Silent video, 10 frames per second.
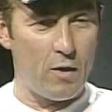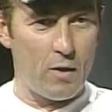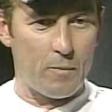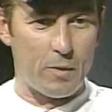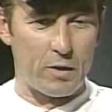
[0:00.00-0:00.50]

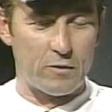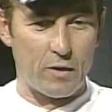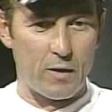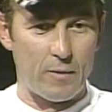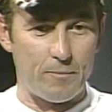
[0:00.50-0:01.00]
But
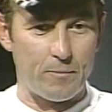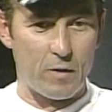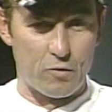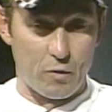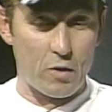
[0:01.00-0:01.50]

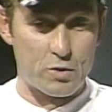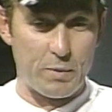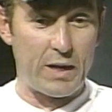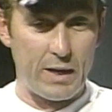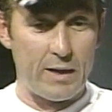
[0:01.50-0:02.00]
as far as
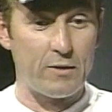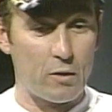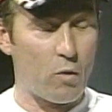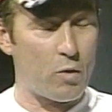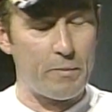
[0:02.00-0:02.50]
being in the
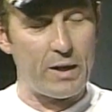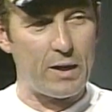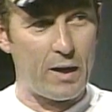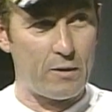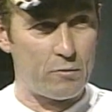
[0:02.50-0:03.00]
lower
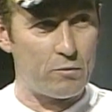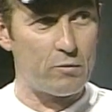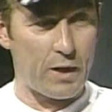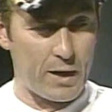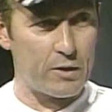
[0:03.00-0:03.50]
mainland,
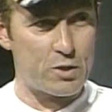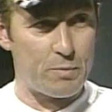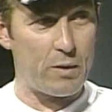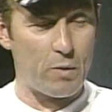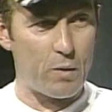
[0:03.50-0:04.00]
Langley
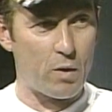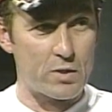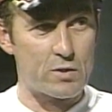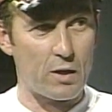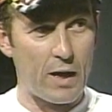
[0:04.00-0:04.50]
Speedway
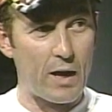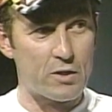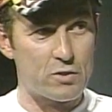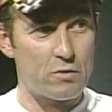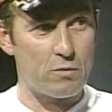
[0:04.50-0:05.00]
was the
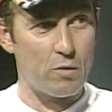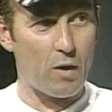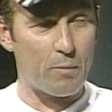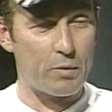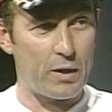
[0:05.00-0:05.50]
last
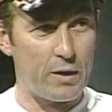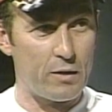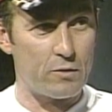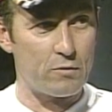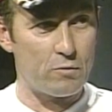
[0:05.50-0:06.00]

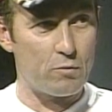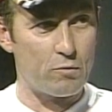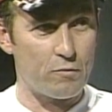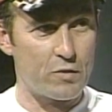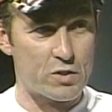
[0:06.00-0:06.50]
operating
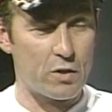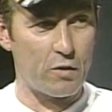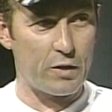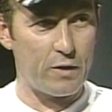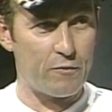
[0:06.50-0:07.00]

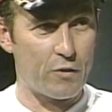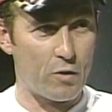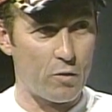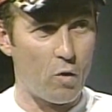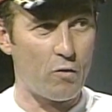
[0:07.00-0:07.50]
facility
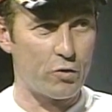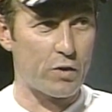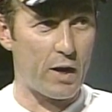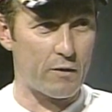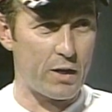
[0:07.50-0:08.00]
for oval
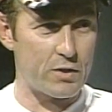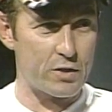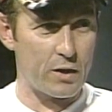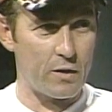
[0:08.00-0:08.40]
track racing.